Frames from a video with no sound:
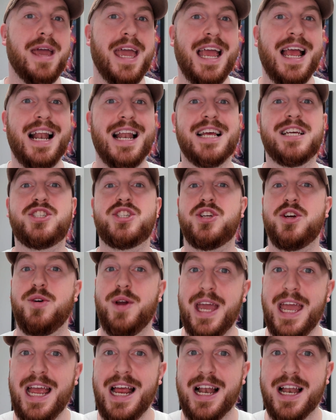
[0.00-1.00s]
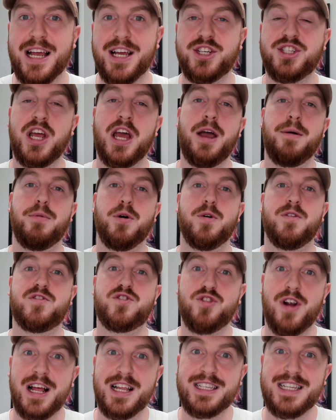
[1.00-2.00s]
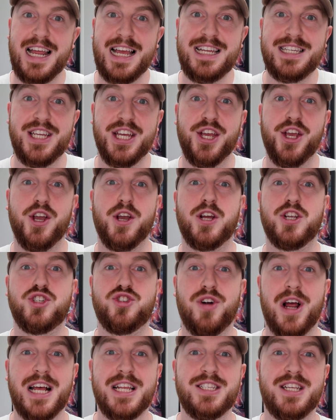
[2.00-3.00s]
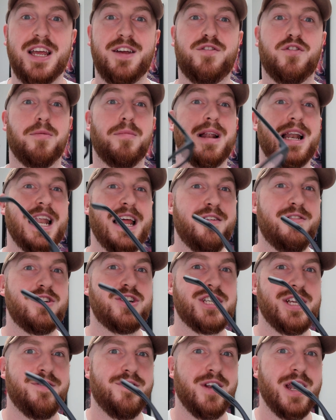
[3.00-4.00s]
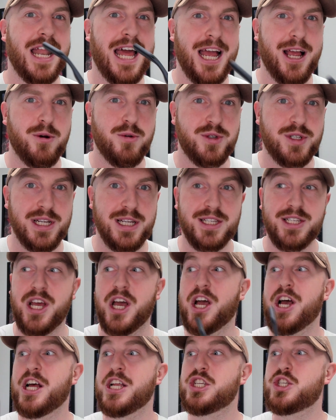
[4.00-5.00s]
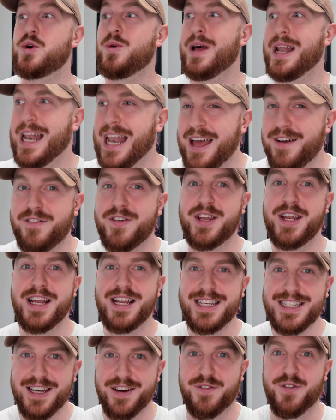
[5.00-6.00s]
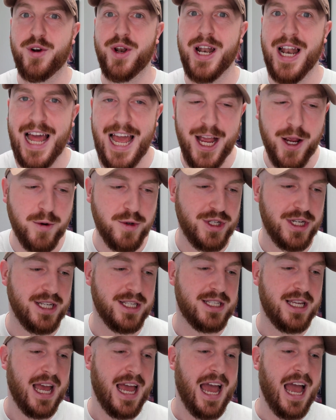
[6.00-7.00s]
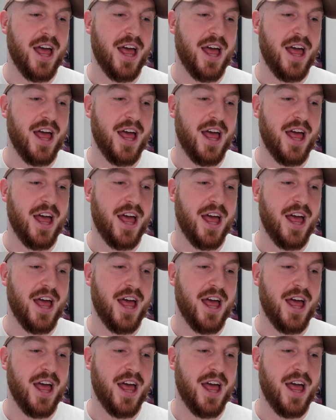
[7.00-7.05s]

English to English, but with translating, you can translate from 11 different languages to 11 different languages.